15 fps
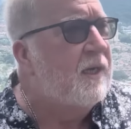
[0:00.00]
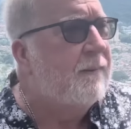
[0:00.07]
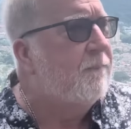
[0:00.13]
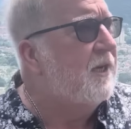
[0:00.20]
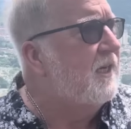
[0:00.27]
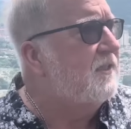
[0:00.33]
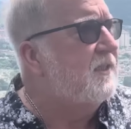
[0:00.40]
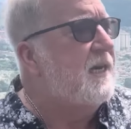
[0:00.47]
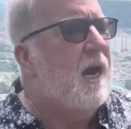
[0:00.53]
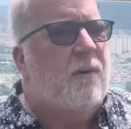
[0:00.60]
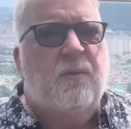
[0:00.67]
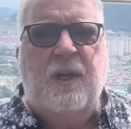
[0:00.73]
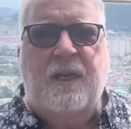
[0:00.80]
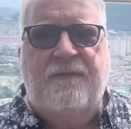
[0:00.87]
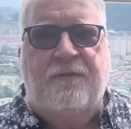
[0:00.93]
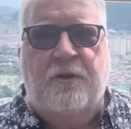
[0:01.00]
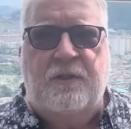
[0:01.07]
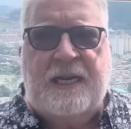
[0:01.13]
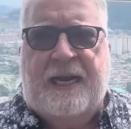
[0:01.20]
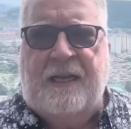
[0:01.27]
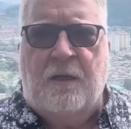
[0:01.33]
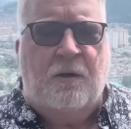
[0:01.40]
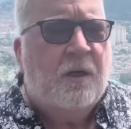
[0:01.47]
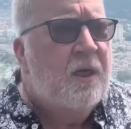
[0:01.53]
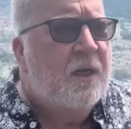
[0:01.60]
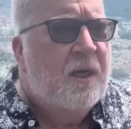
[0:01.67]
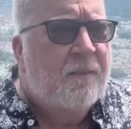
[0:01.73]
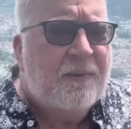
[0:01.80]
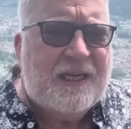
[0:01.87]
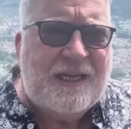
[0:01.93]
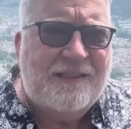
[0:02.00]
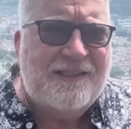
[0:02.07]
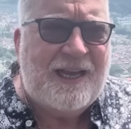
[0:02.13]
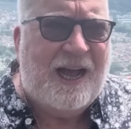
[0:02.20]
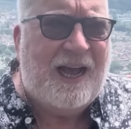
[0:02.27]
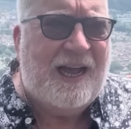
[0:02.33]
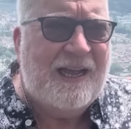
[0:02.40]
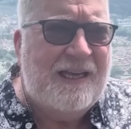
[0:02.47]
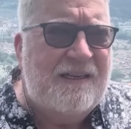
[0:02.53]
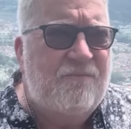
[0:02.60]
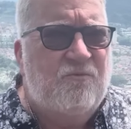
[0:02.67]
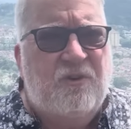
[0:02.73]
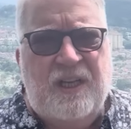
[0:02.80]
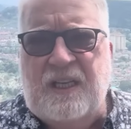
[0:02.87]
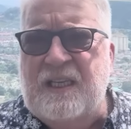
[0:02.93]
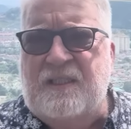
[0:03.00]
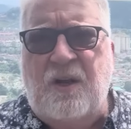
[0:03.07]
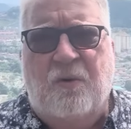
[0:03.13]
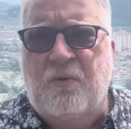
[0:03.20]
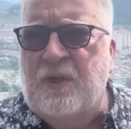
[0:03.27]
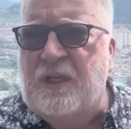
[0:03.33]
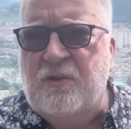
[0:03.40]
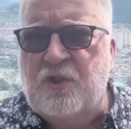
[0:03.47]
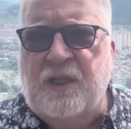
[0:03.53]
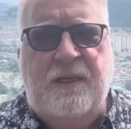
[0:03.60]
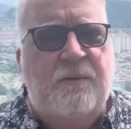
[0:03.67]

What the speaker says: but it's not really for Taylor, because I really don't usually